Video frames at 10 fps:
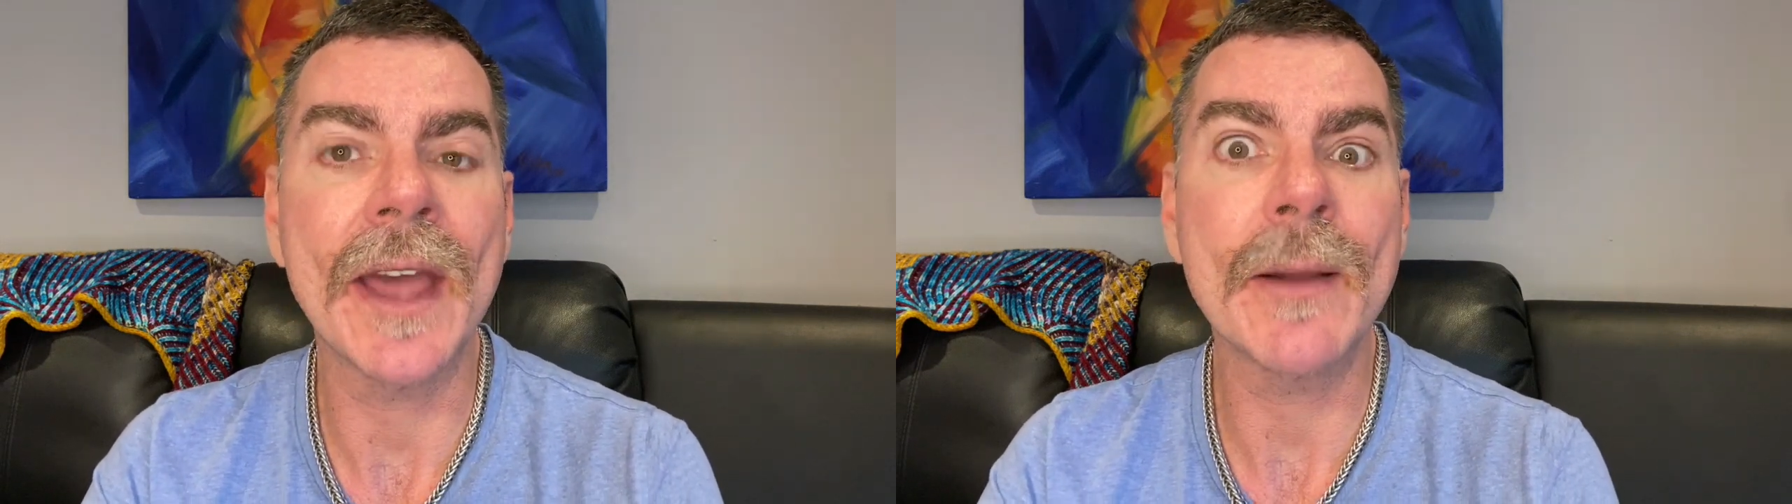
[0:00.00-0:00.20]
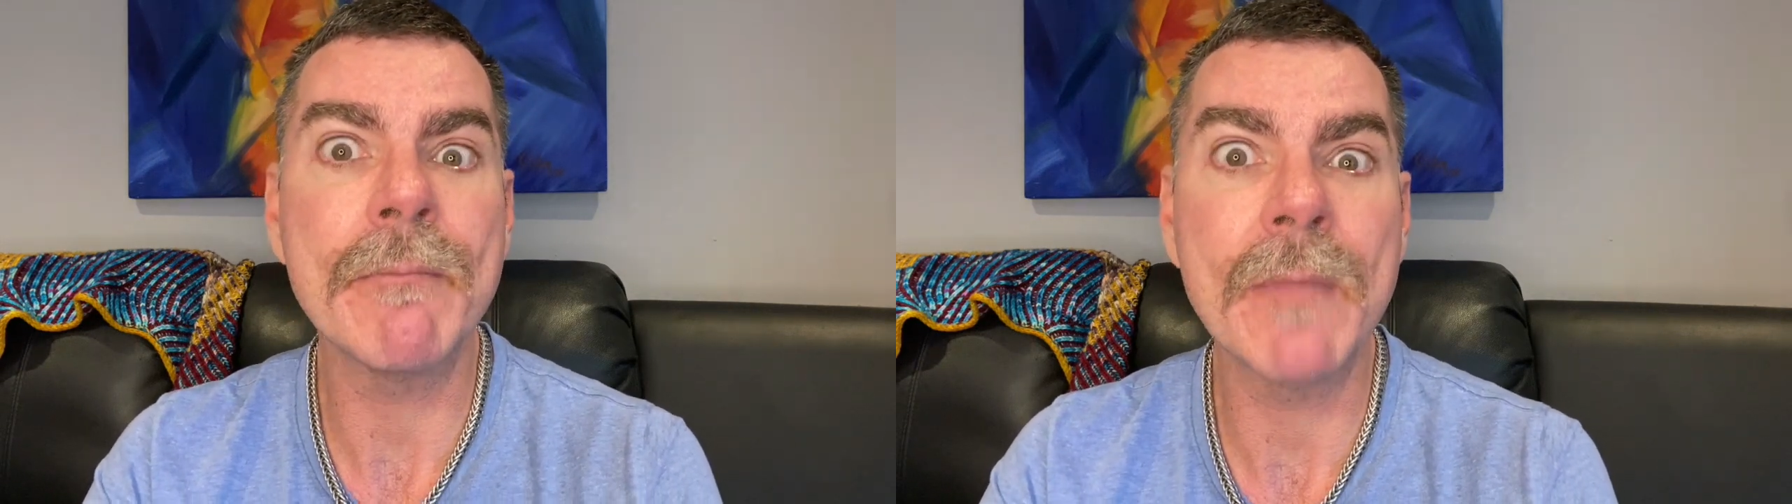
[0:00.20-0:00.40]

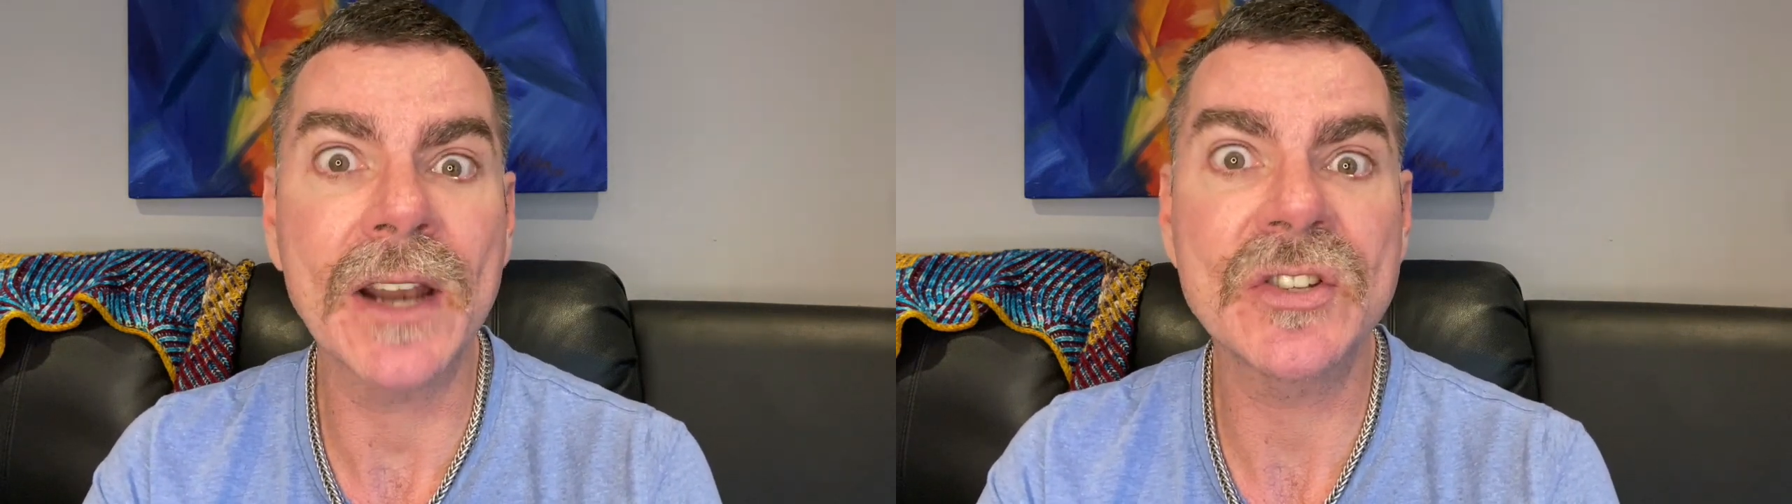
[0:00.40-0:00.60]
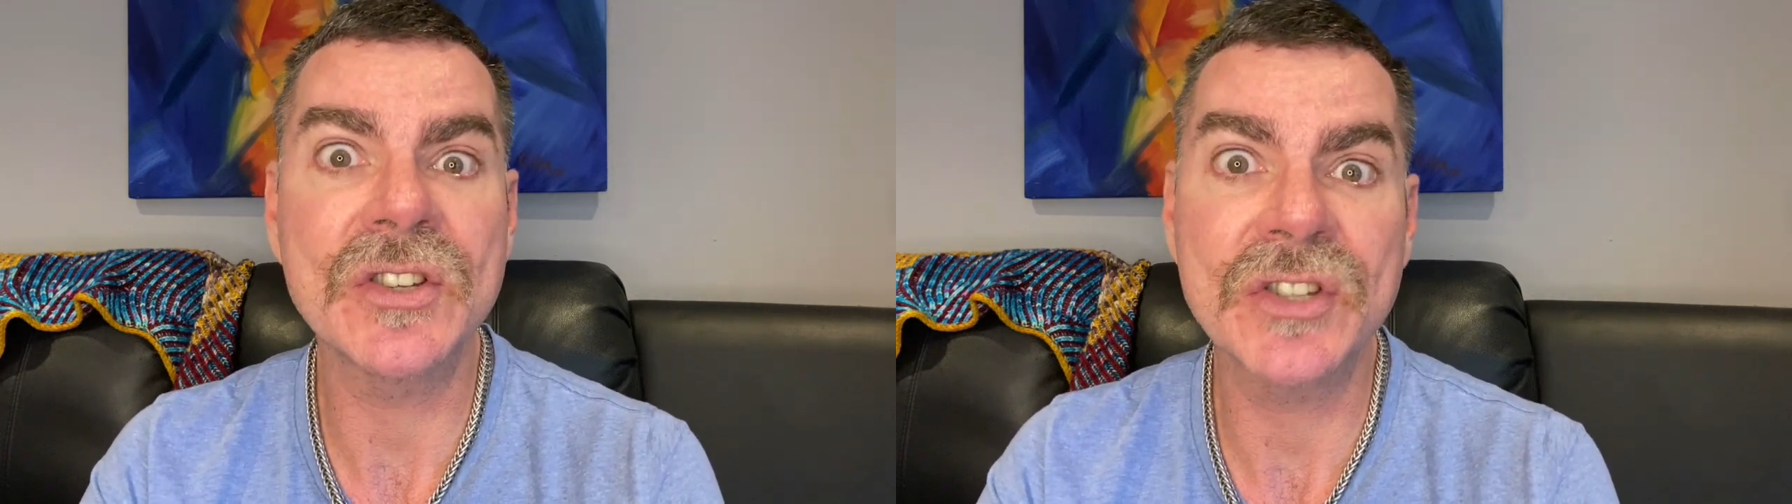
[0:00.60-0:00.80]
at a
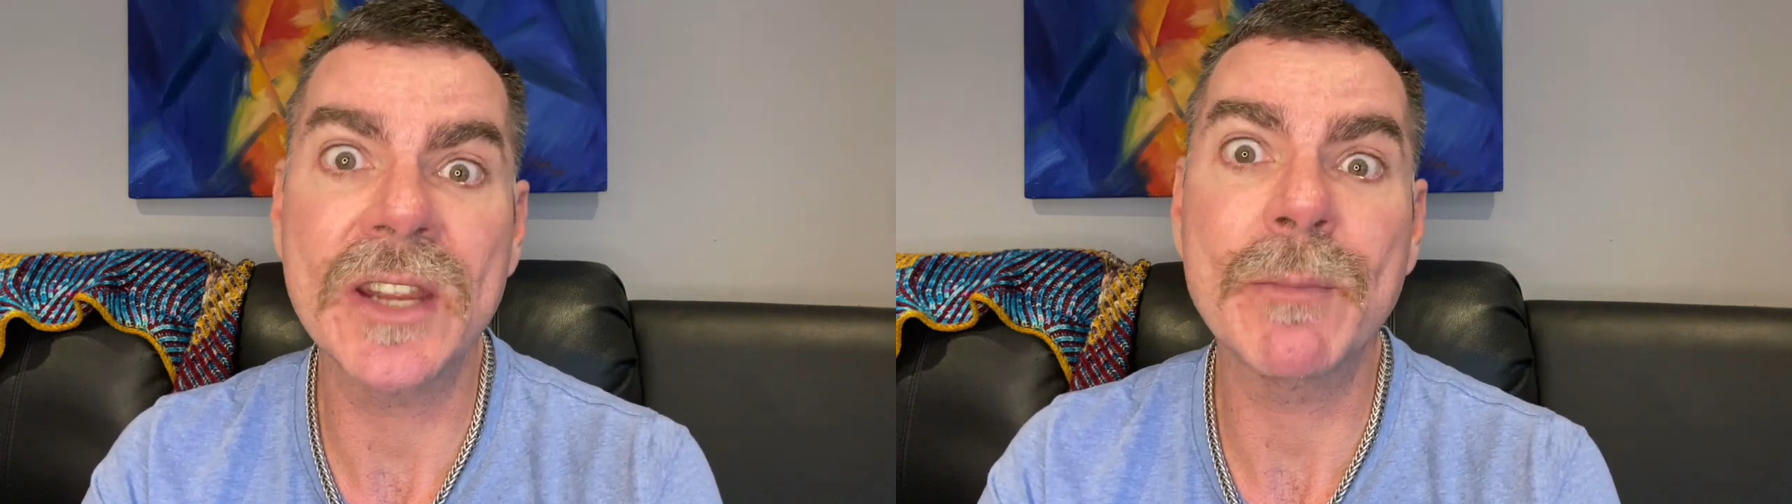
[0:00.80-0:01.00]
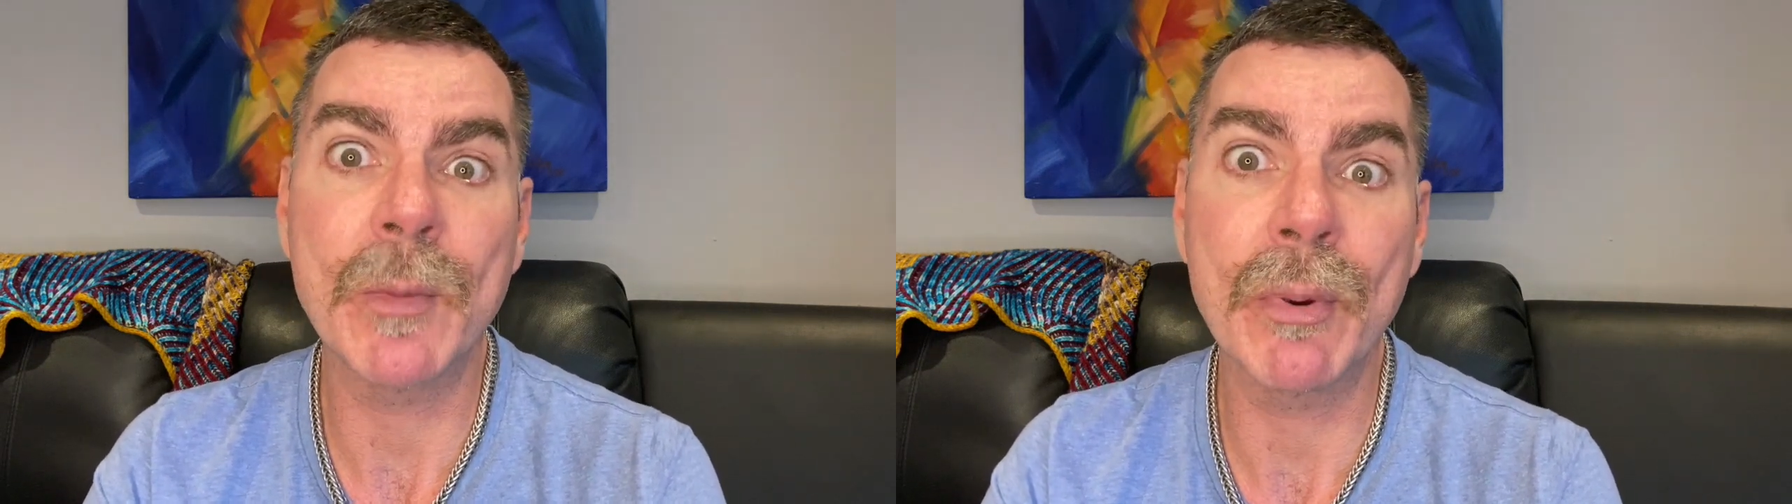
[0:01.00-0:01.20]
much
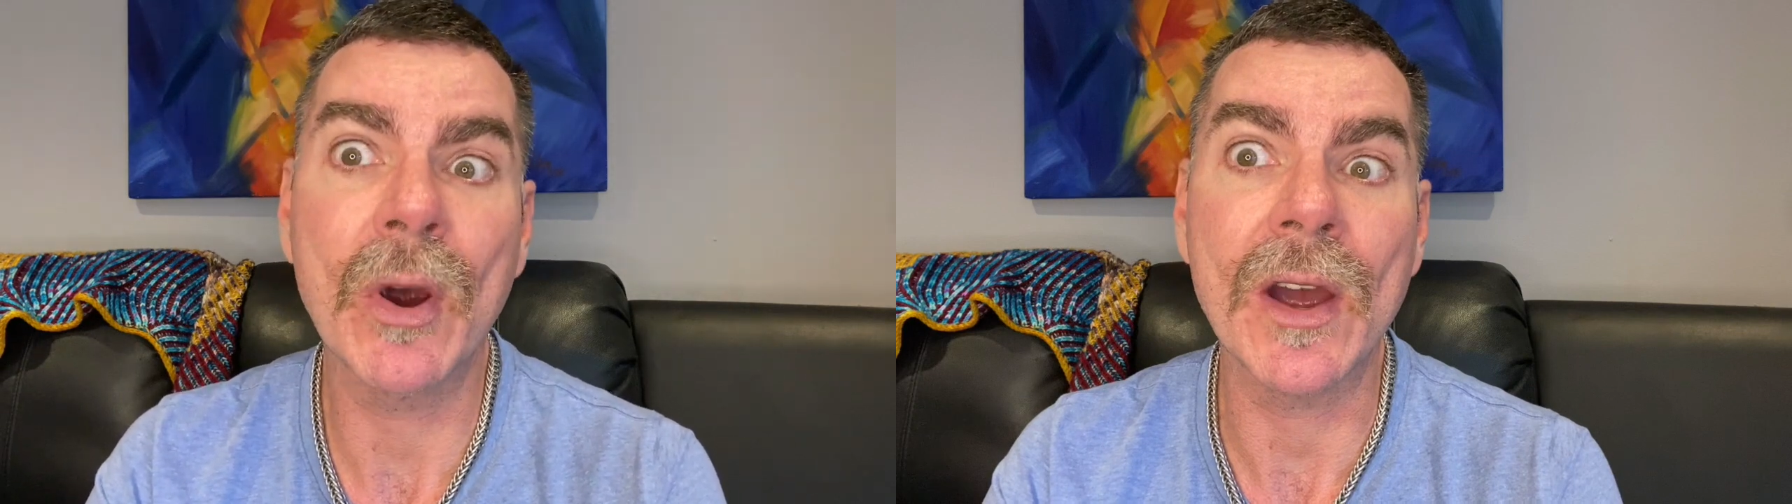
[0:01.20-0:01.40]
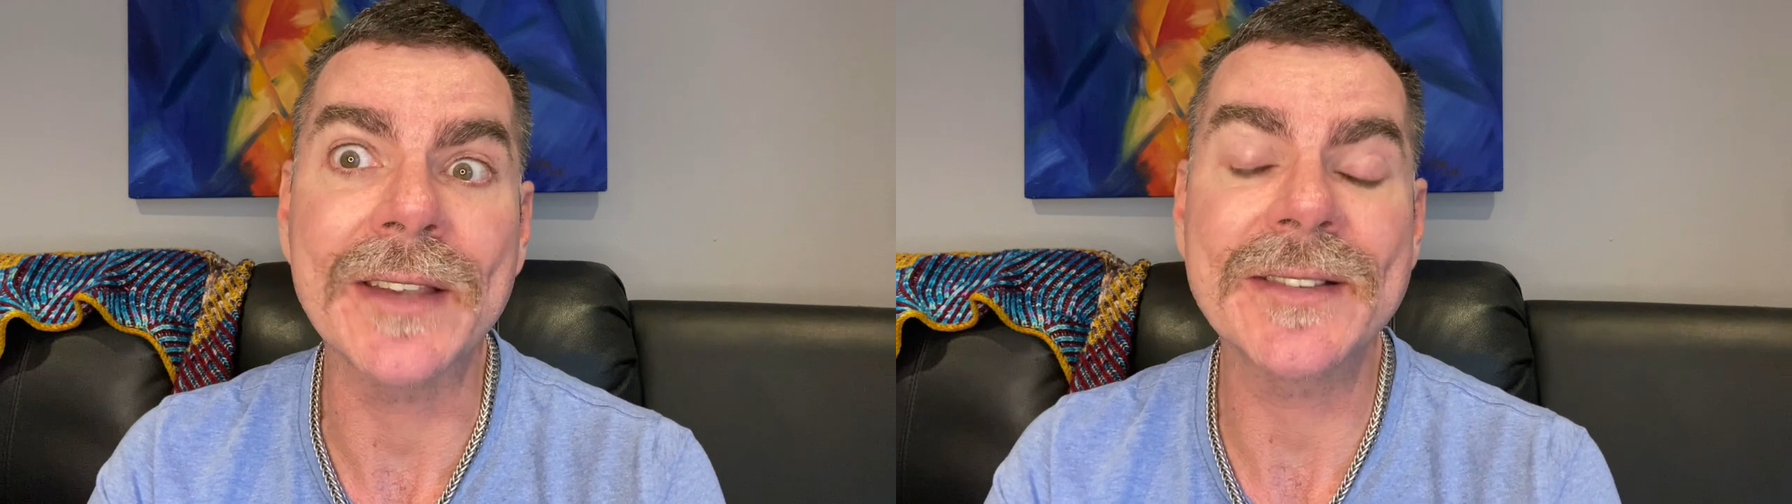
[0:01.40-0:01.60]
cheaper
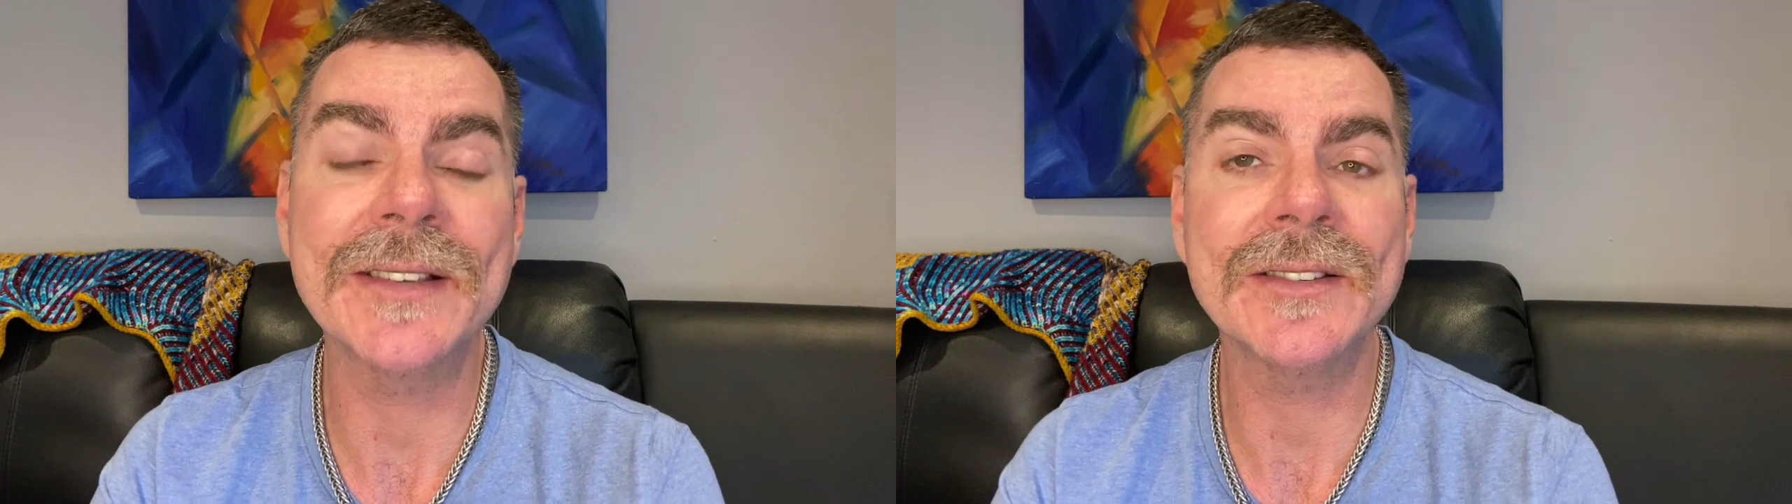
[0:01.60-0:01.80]
price.